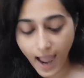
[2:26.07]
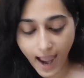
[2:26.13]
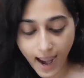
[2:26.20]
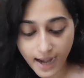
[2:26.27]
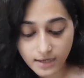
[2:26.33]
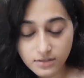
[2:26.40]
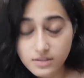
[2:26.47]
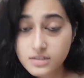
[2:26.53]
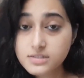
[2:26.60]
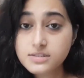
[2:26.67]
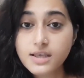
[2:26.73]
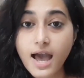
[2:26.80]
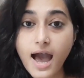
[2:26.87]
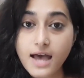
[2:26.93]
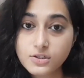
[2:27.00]
and
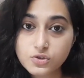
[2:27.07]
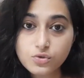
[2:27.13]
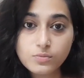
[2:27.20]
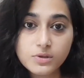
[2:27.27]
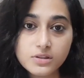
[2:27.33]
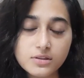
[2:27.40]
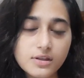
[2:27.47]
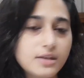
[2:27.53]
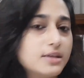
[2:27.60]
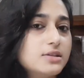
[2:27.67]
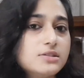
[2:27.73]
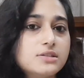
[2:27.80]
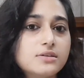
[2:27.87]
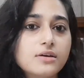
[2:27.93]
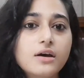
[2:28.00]
this has to be in the
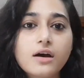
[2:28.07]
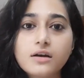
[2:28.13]
list